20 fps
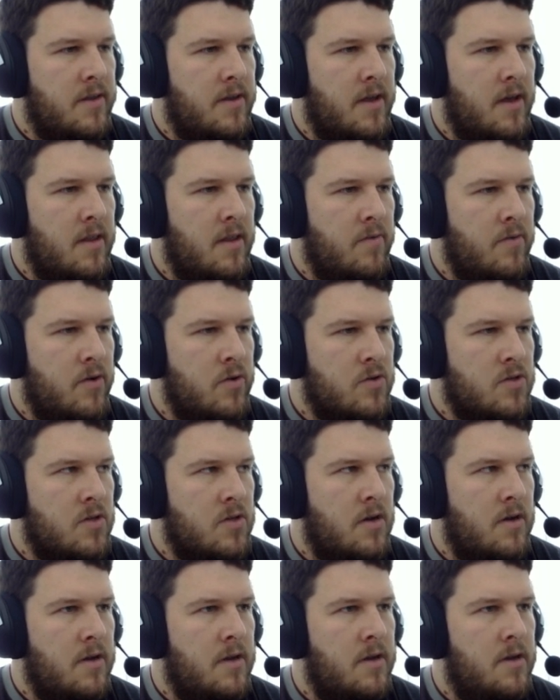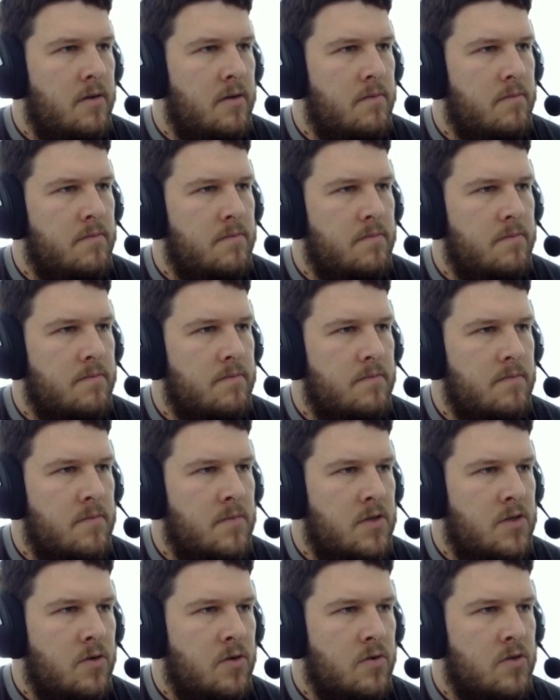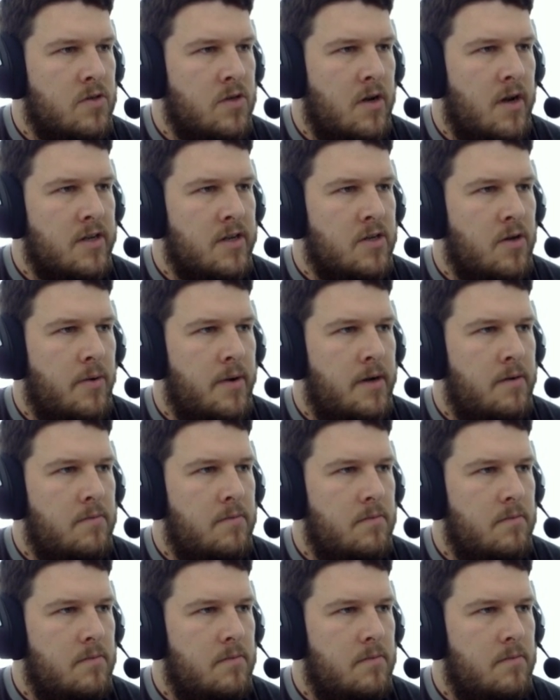get another good start here as soon as the lights go out.